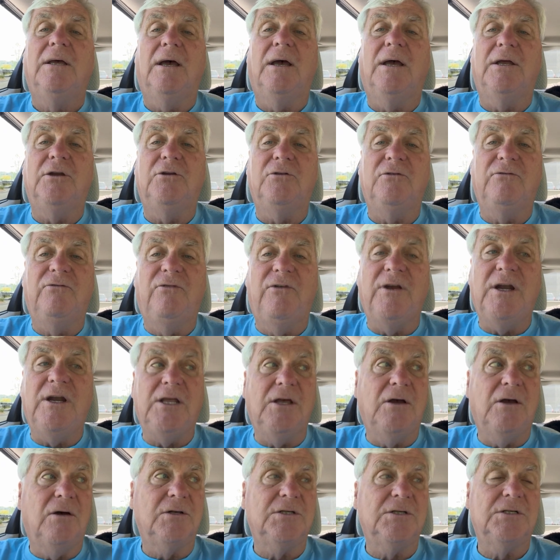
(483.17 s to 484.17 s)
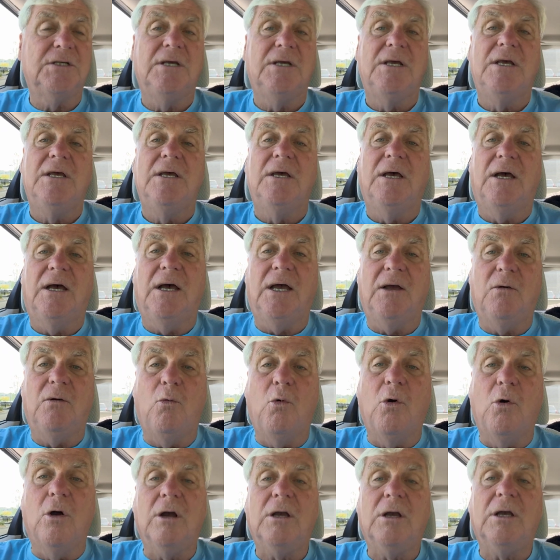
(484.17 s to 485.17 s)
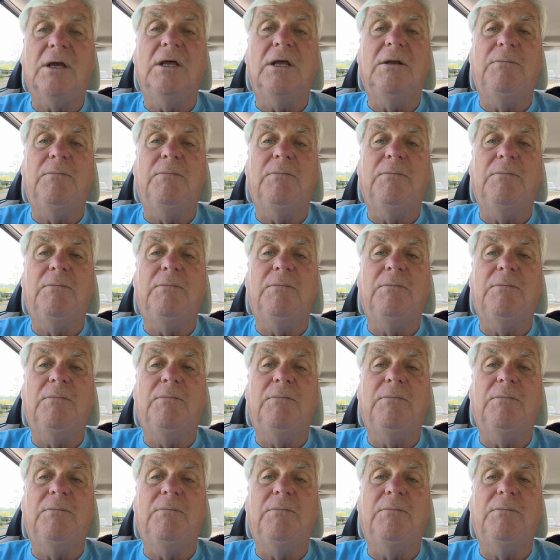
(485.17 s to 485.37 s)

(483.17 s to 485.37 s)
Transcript: I do videos. I work